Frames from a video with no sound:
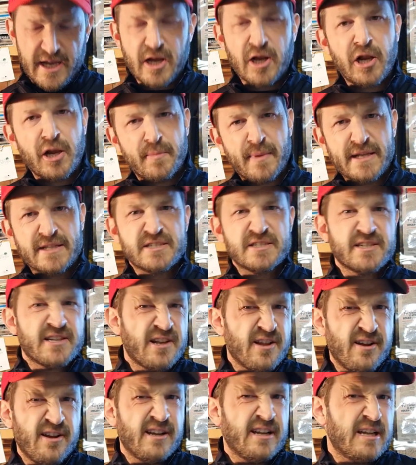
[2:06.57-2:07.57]
Club head
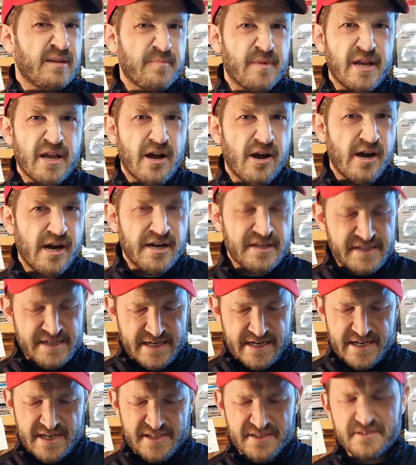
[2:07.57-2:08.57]
slightly behind the
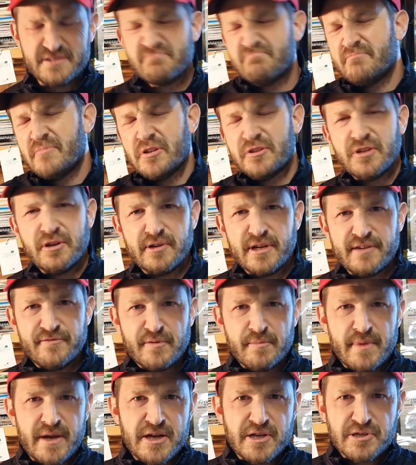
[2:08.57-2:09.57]
hands, don't have a
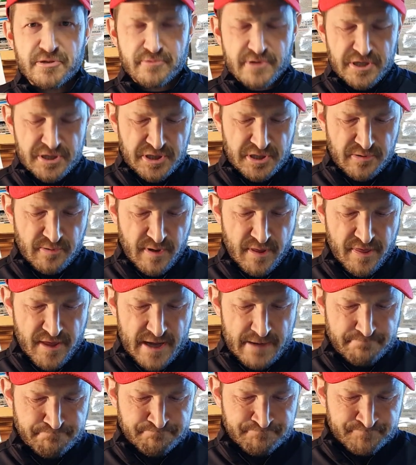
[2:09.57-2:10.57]
major issue with
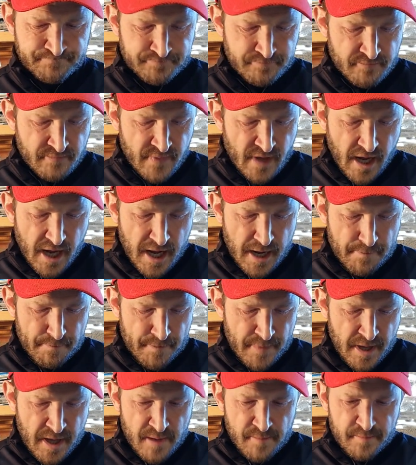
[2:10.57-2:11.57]
that.
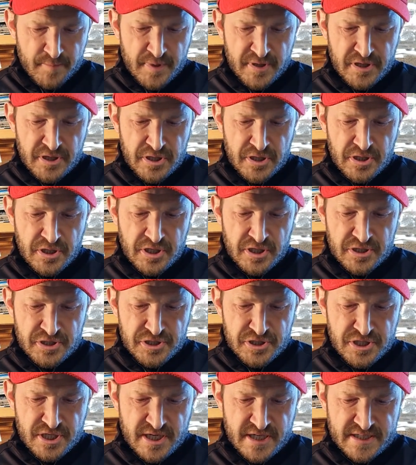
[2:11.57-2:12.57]
But you can
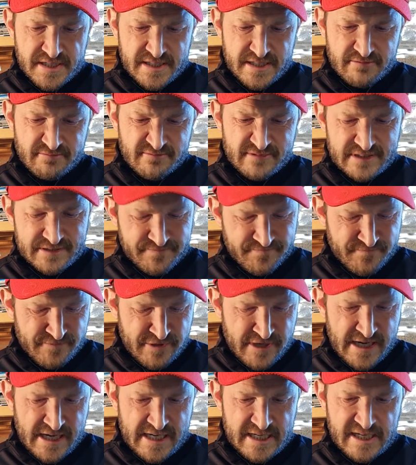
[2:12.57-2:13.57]
just see, it's
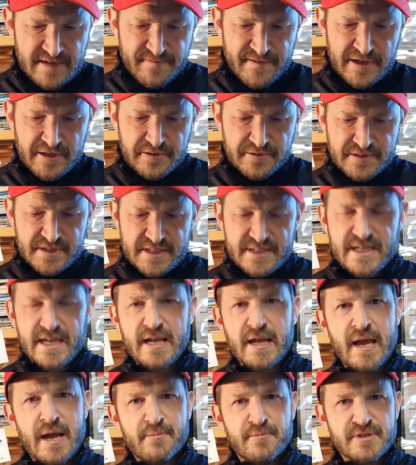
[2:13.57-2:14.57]
really difficult to see,
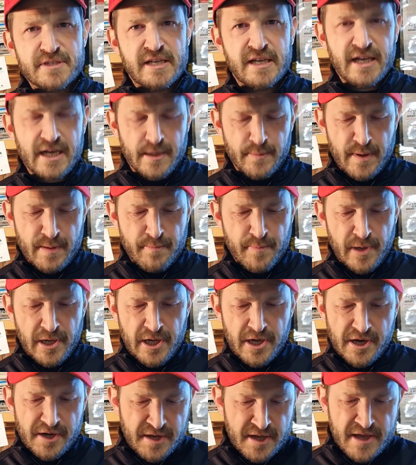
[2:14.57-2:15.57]
camera's a little bit
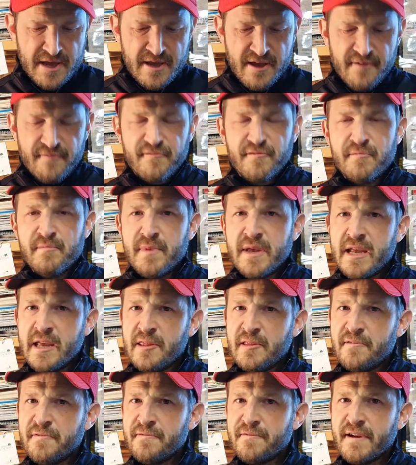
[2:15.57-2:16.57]
blurred. For me,
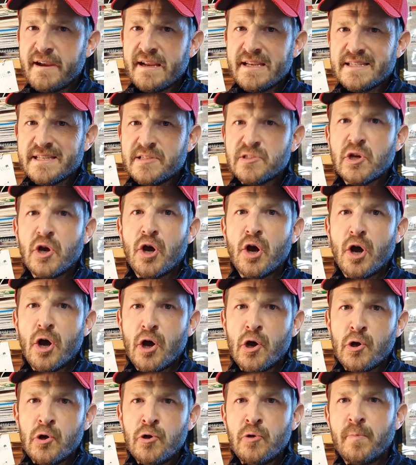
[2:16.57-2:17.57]
the face is
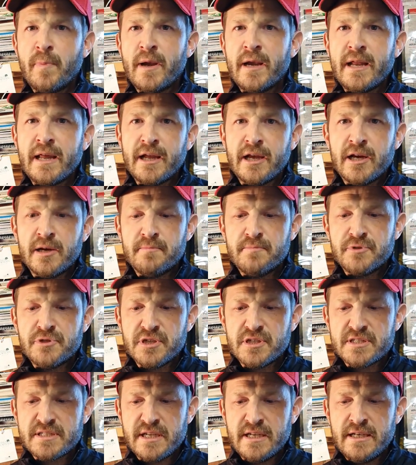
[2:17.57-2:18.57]
opening up
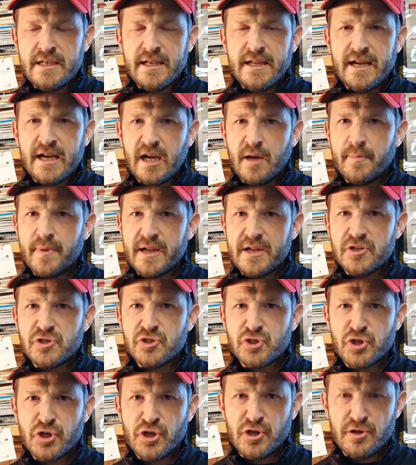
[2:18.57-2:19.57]
just a little bit
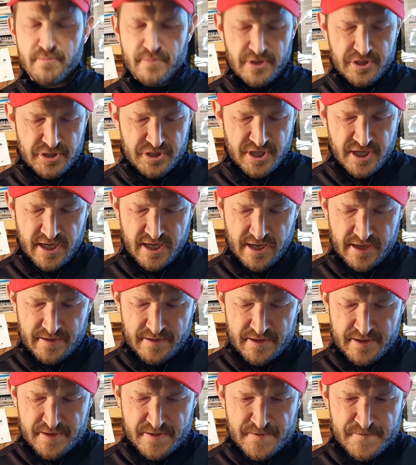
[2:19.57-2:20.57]
too much here.
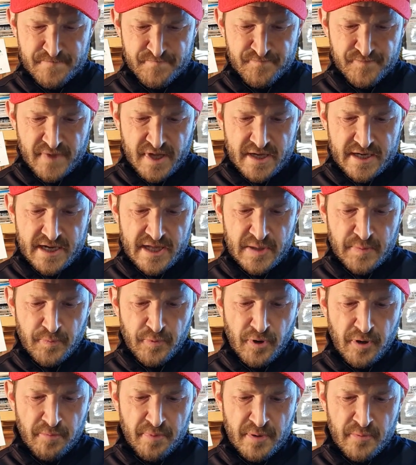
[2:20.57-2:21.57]
Now the
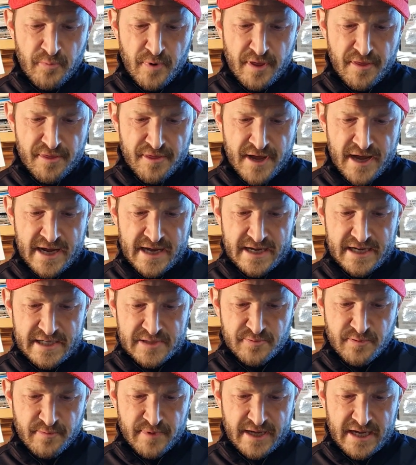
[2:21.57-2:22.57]
problem with that is
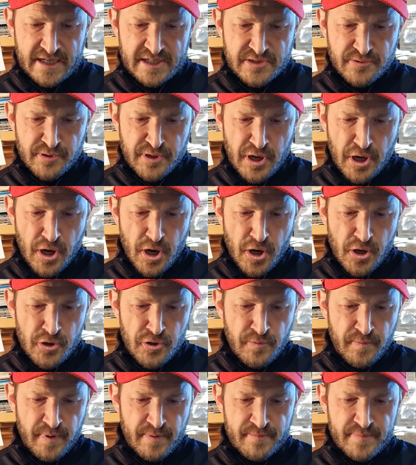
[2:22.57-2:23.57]
when we get to an
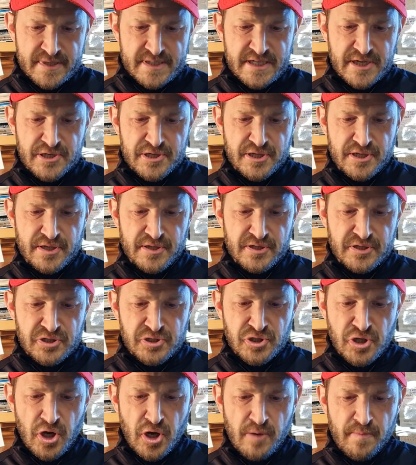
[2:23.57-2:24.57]
open position at the
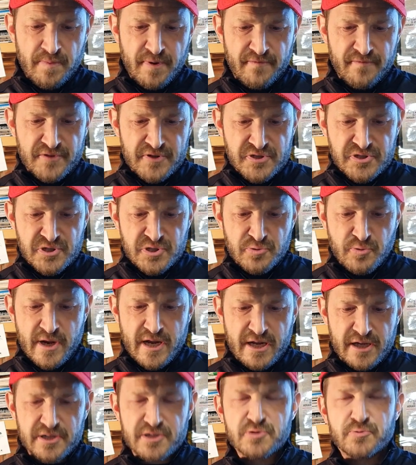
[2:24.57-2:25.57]
top of the
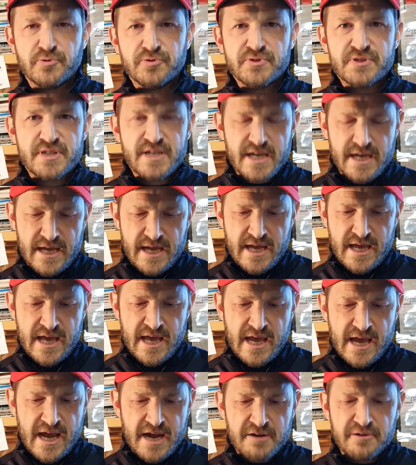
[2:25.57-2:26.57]
swing, as we'll see here,
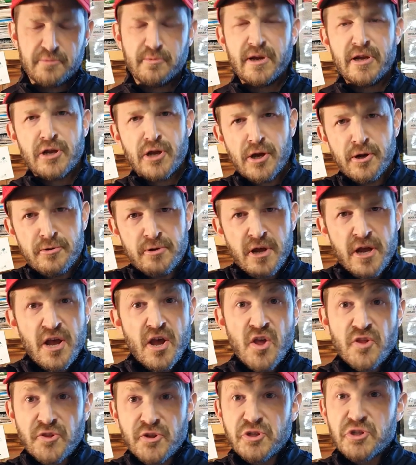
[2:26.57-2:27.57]
how do we know
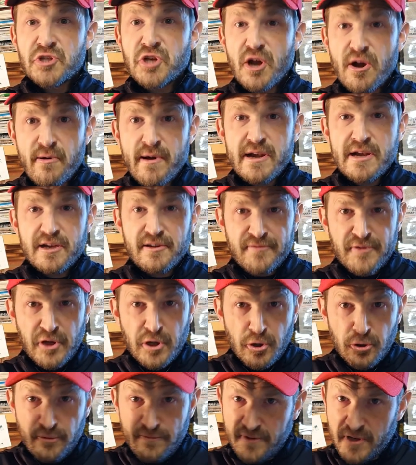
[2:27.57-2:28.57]
the toe end of the
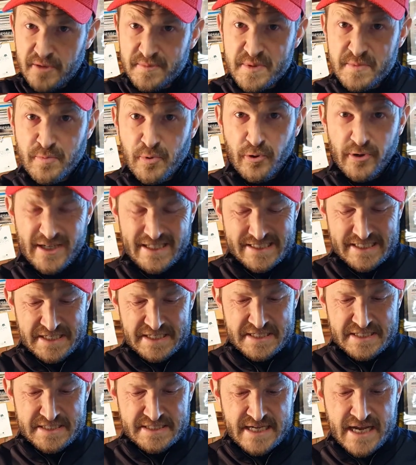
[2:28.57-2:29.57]
golf club's
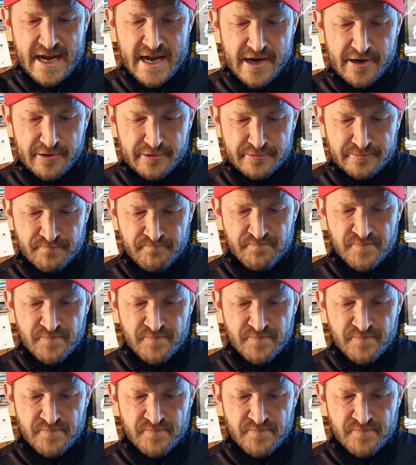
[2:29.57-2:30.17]
pointing down?